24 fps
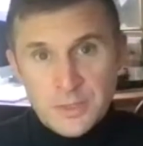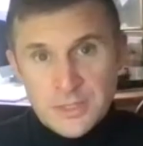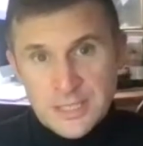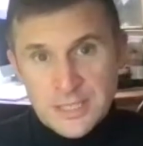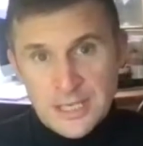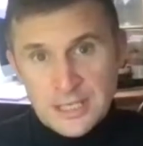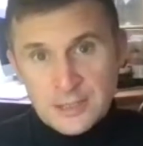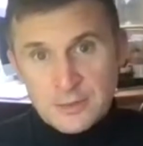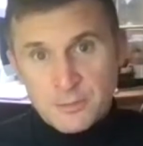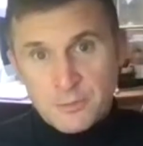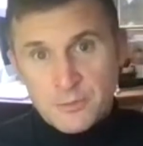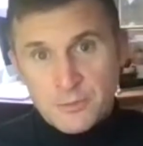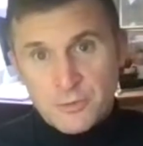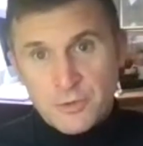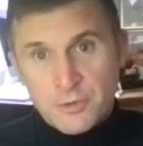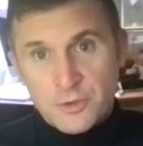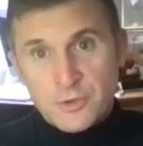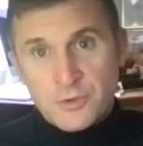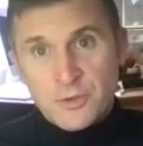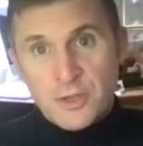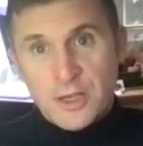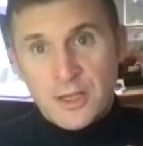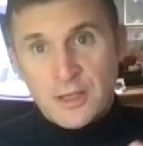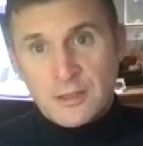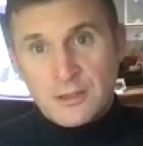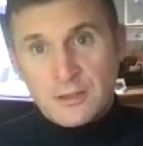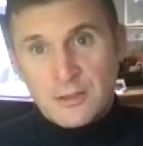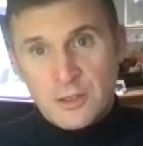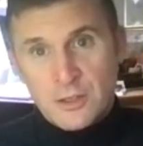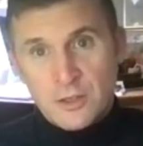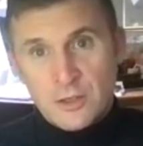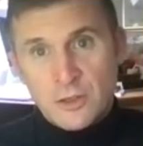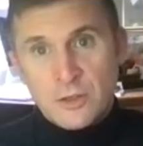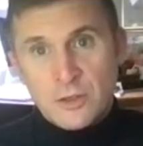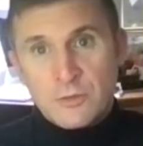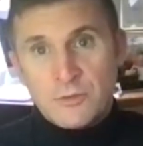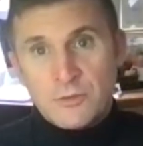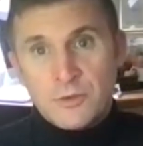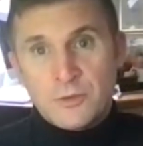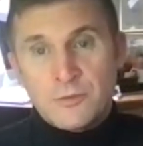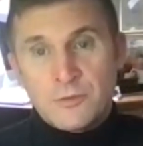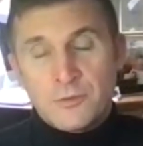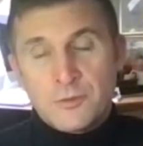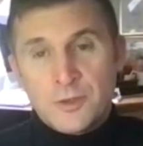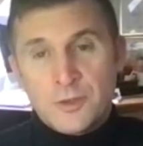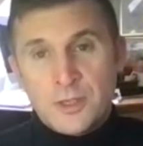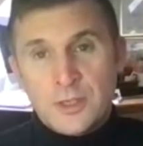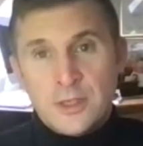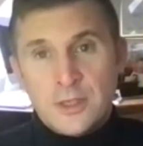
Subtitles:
take them through that curve of